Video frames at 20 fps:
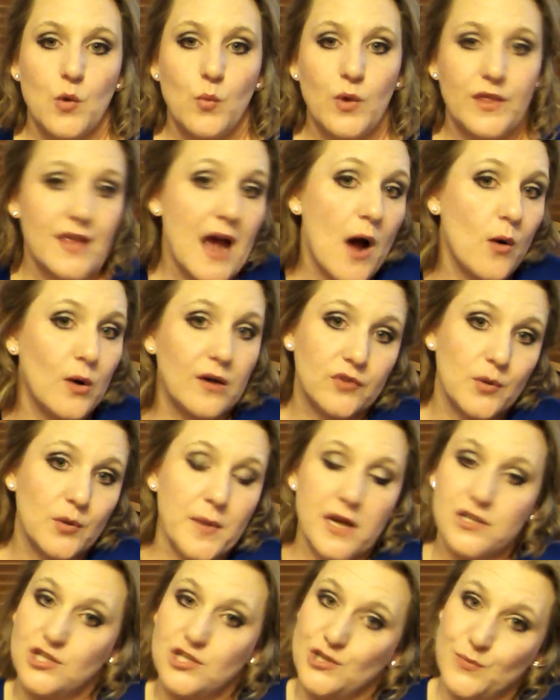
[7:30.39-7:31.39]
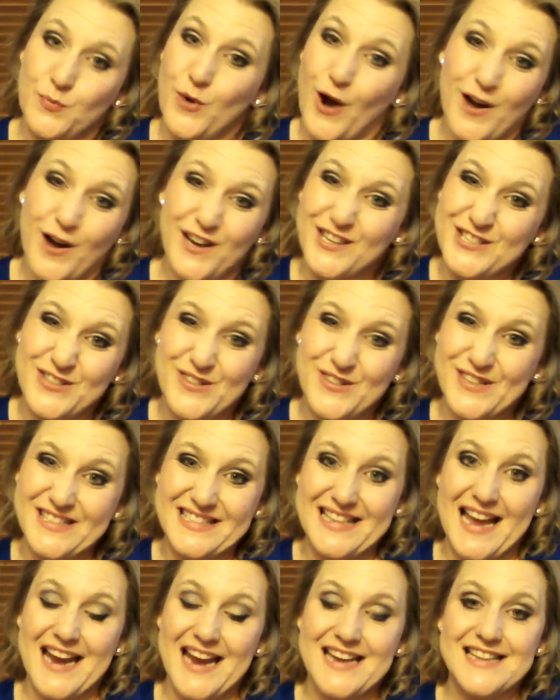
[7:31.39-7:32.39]
with however much product you
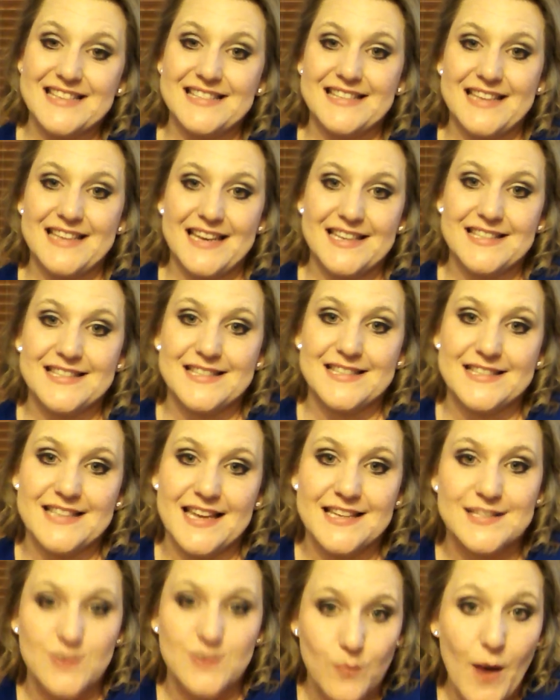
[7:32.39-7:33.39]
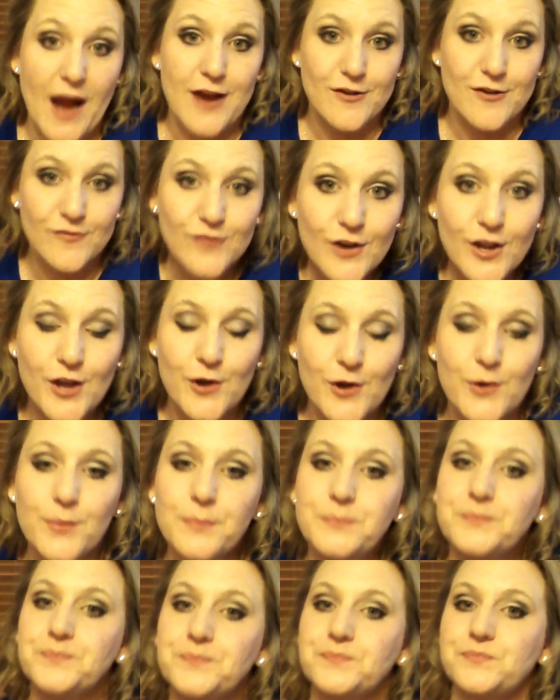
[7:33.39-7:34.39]
decide is right for you.